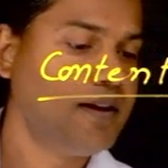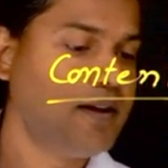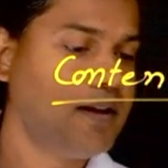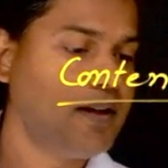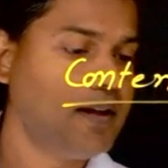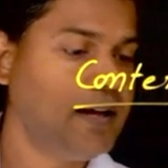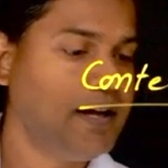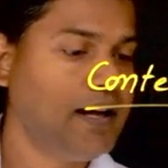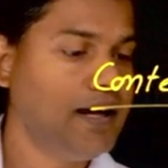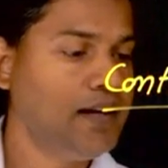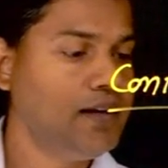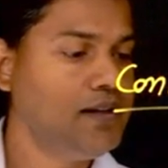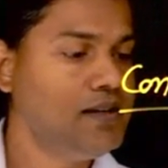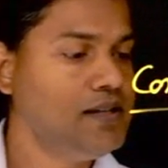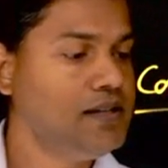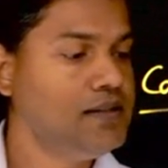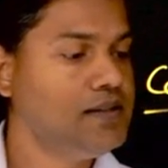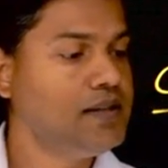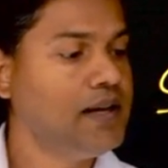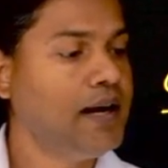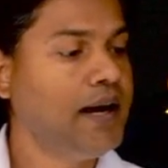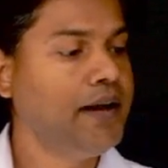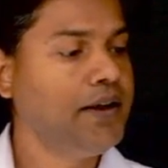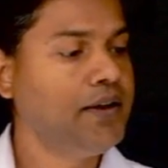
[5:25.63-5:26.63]
and
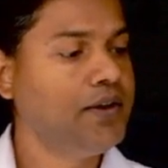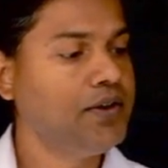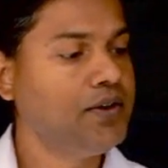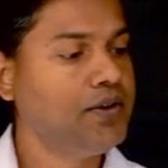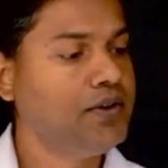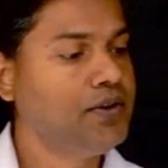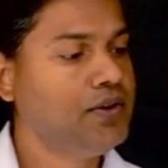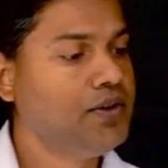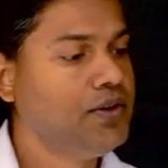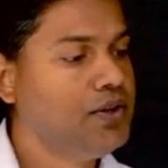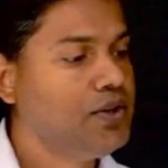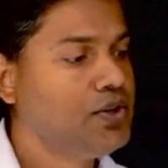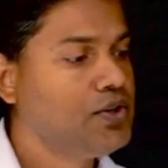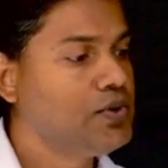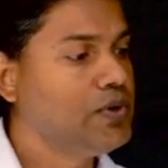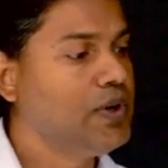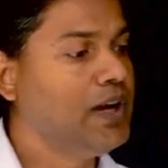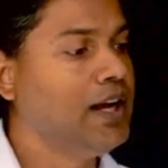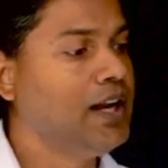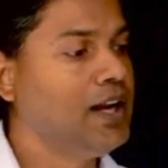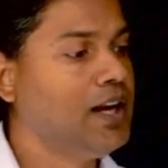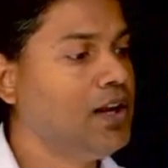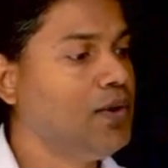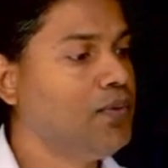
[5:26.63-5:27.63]
desire to
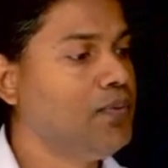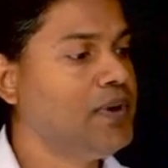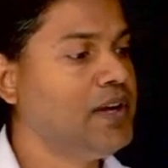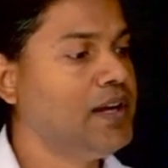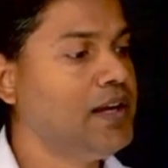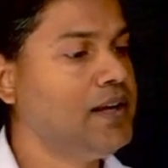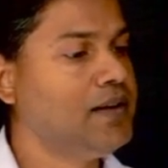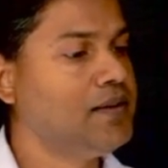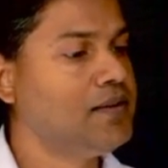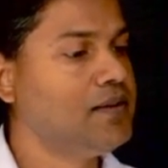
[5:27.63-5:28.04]
alleviate